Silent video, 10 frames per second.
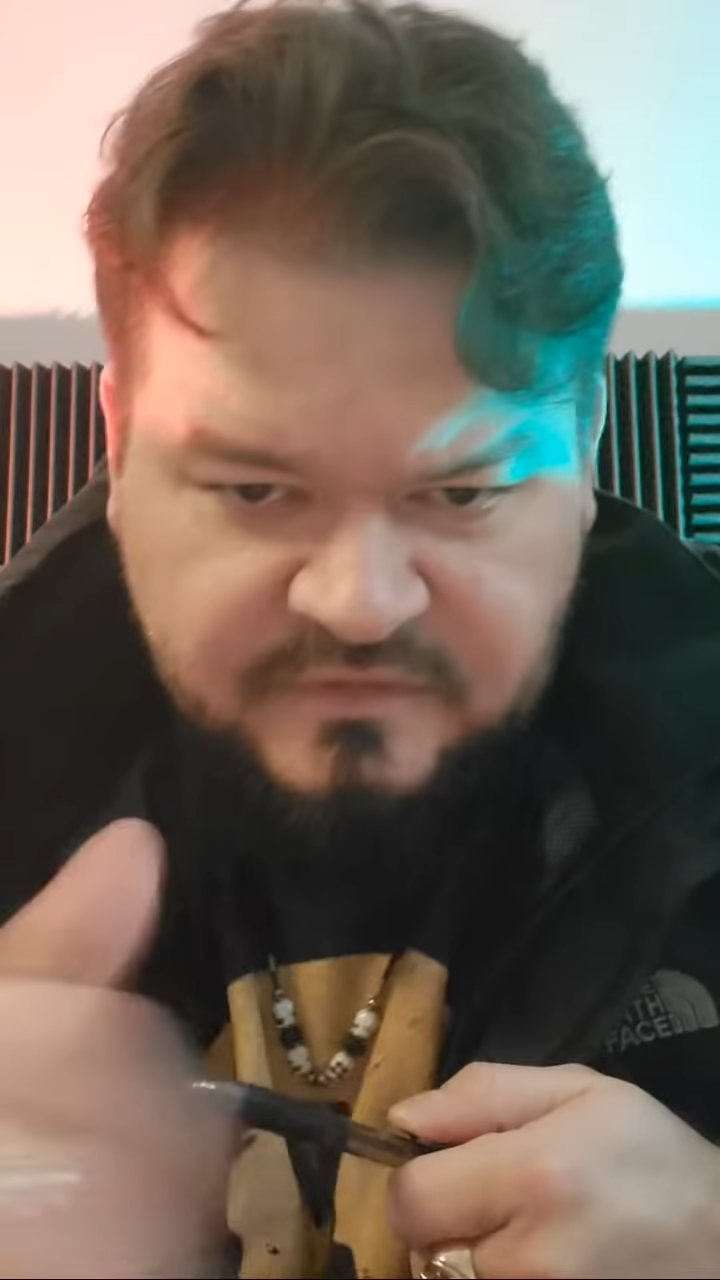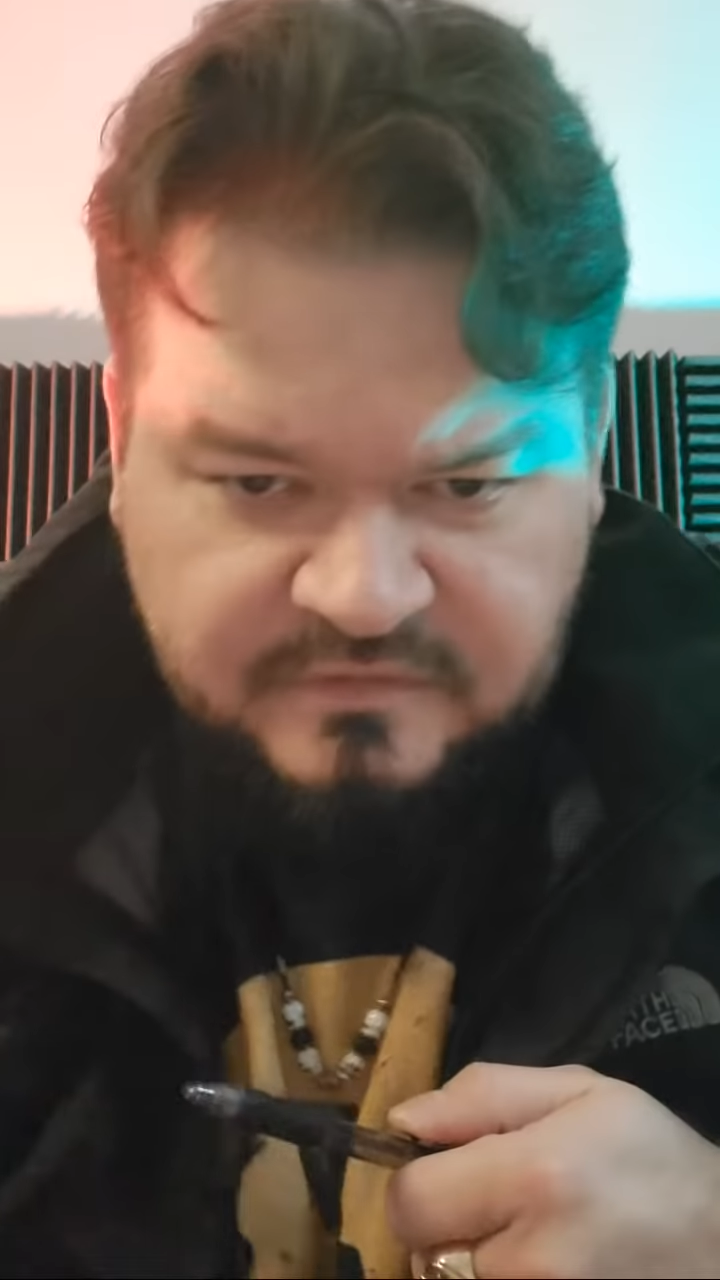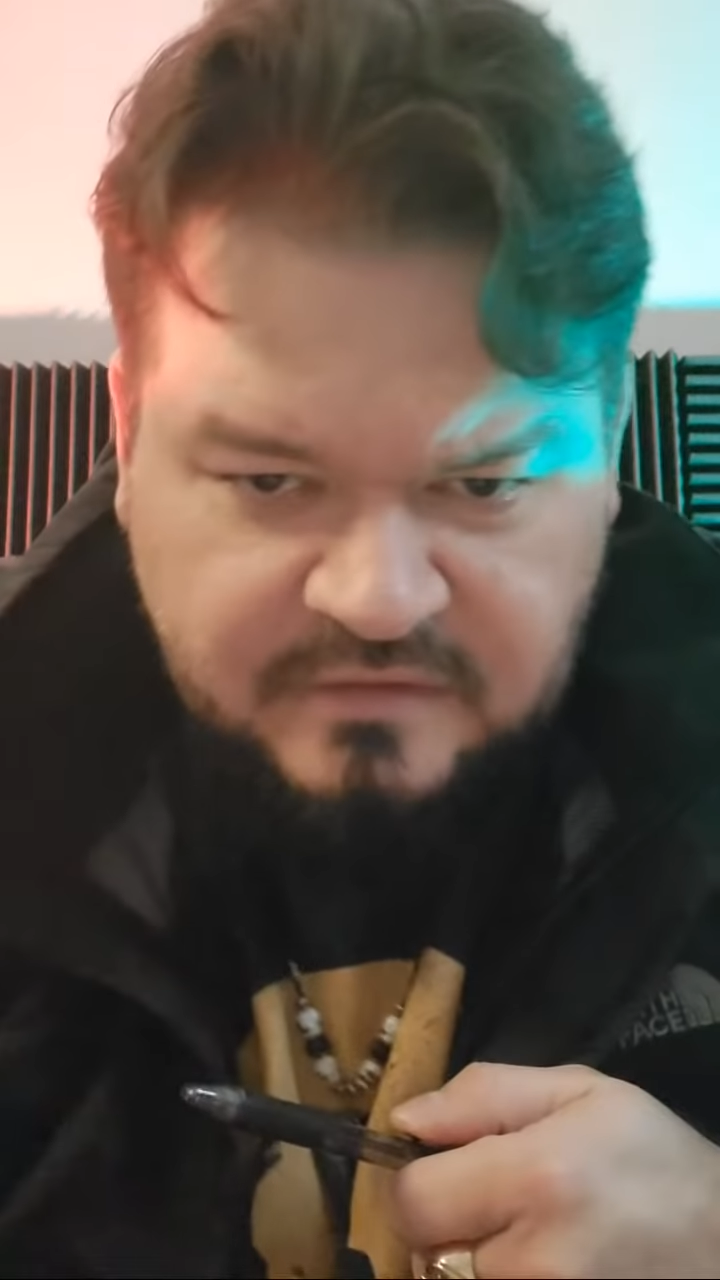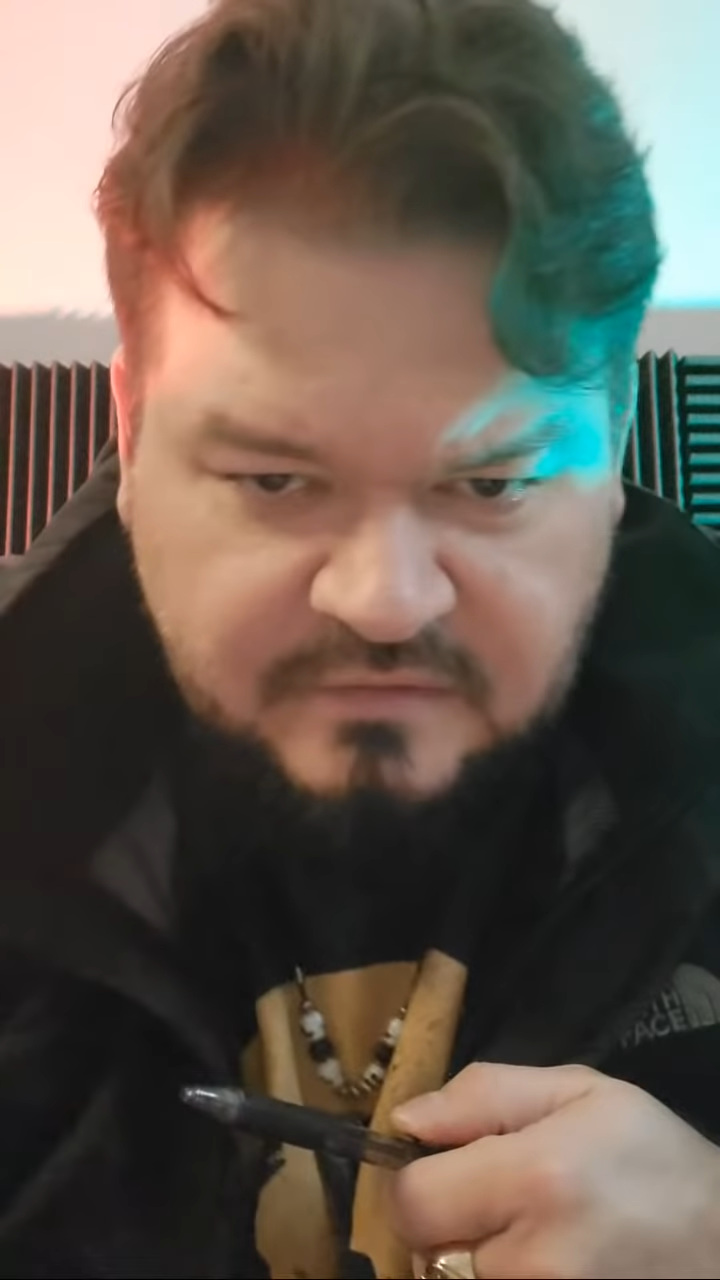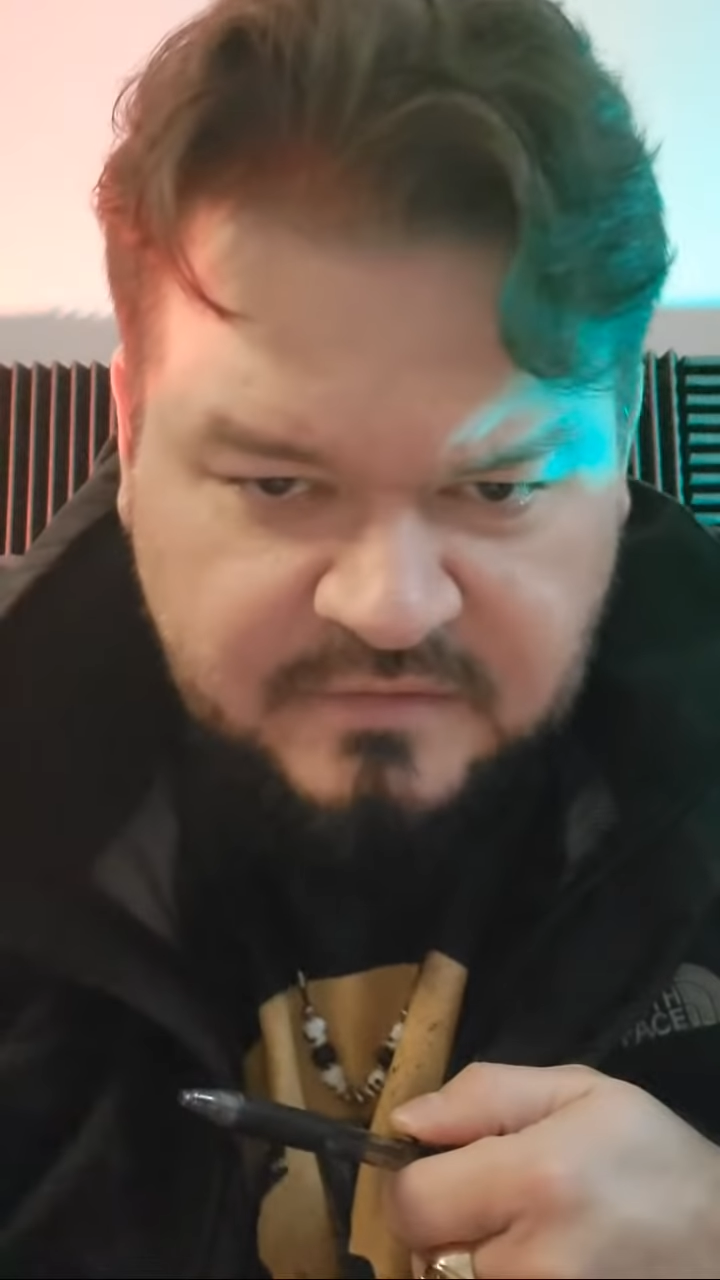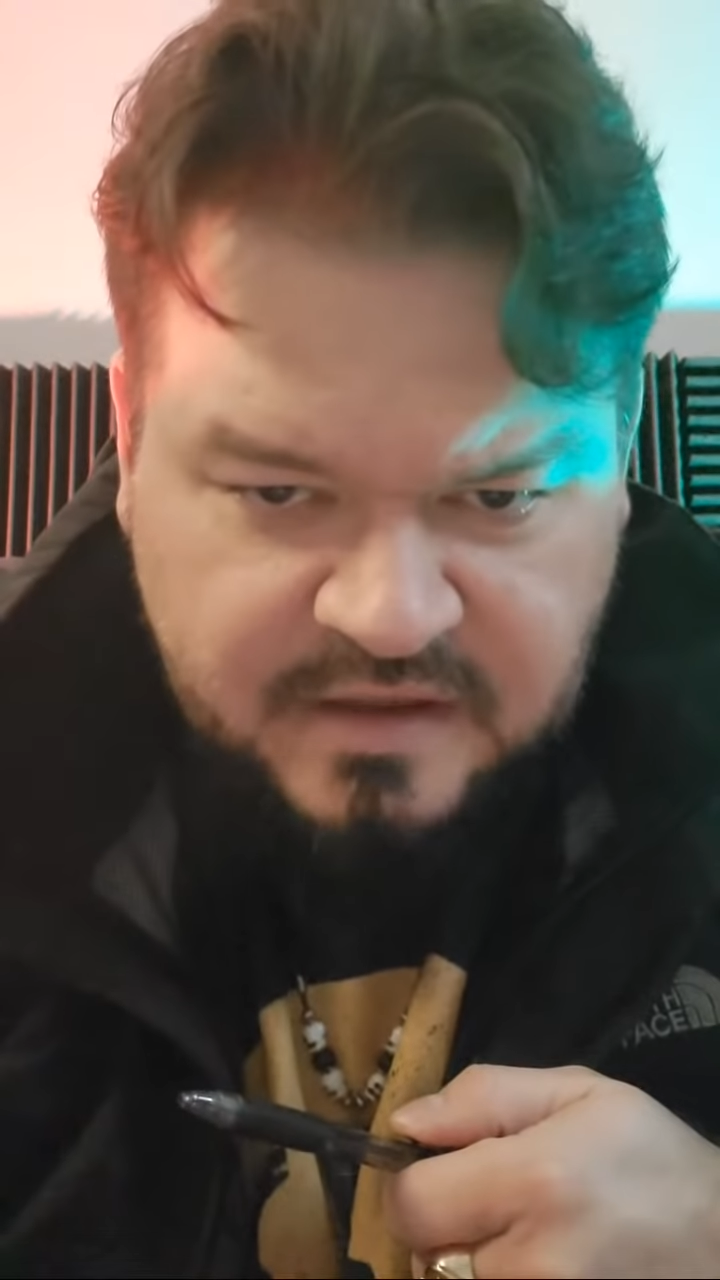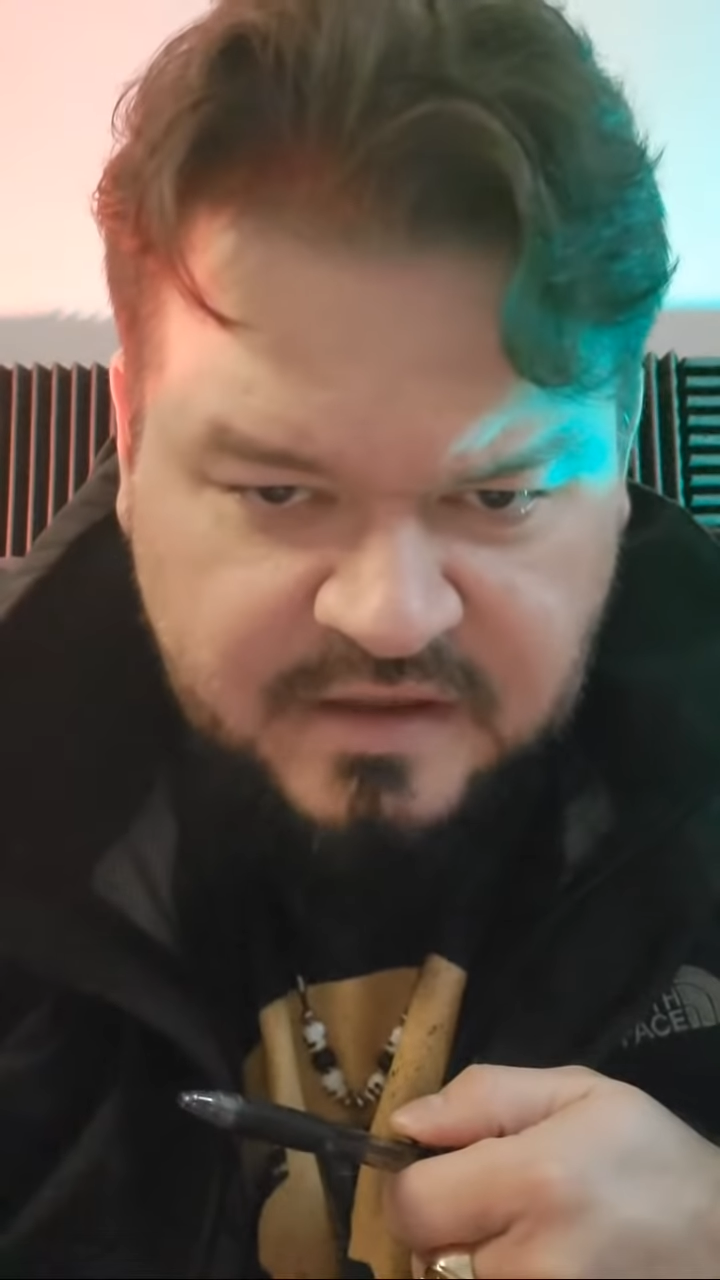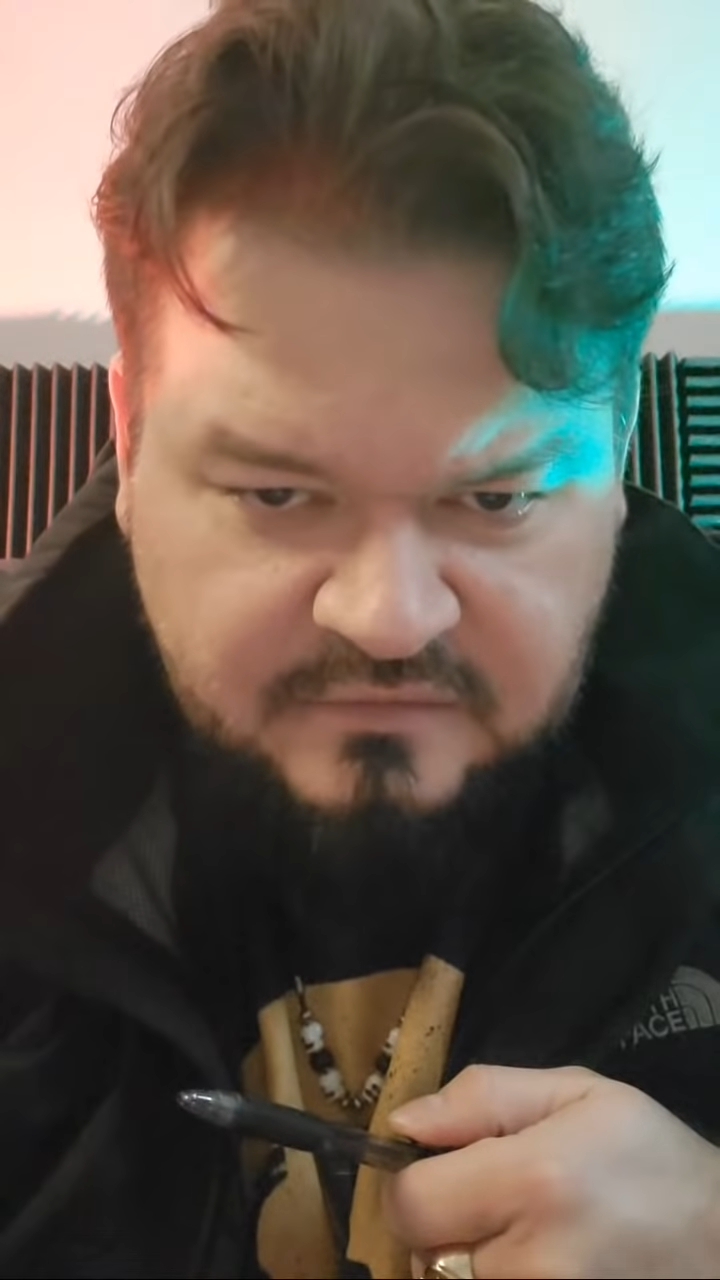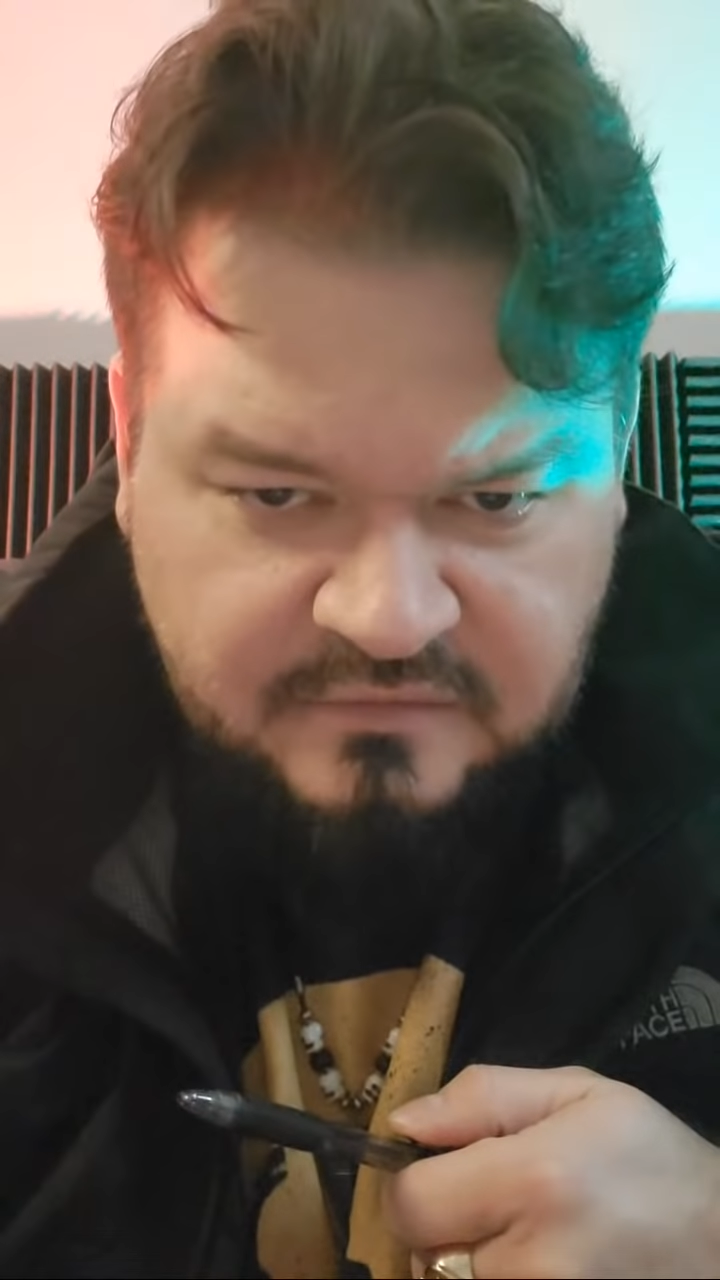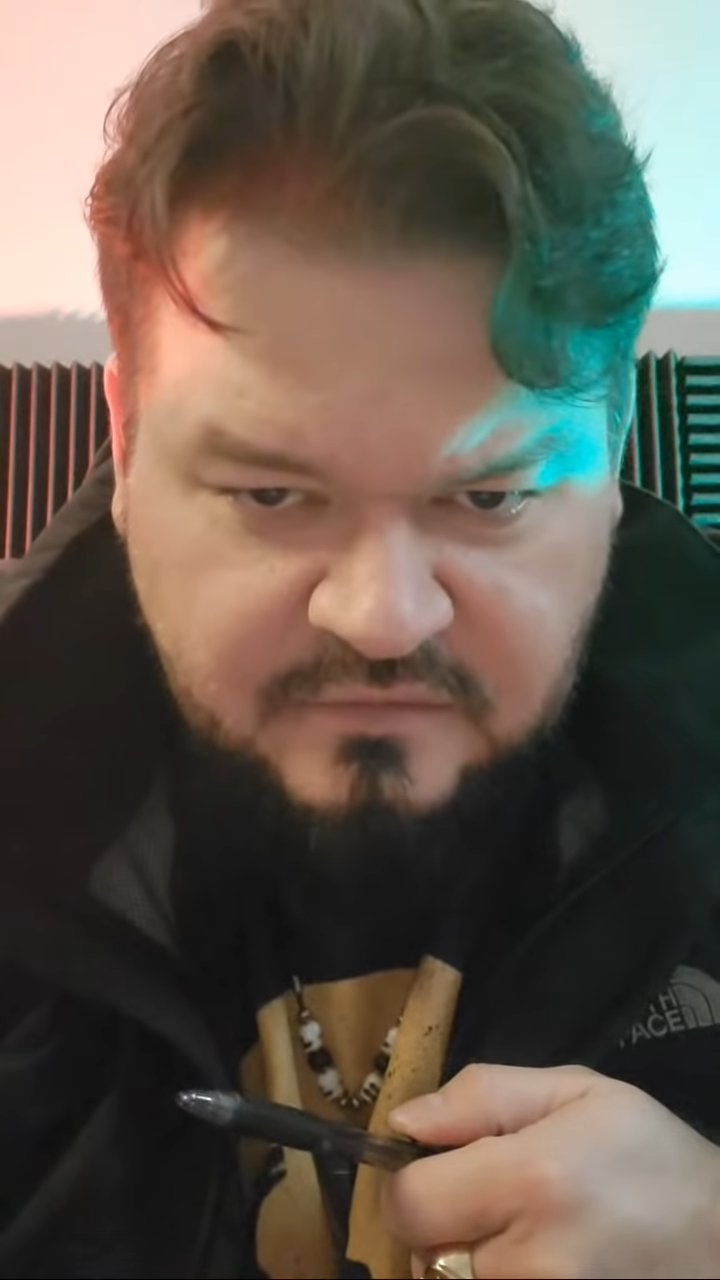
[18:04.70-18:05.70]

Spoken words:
like what went down was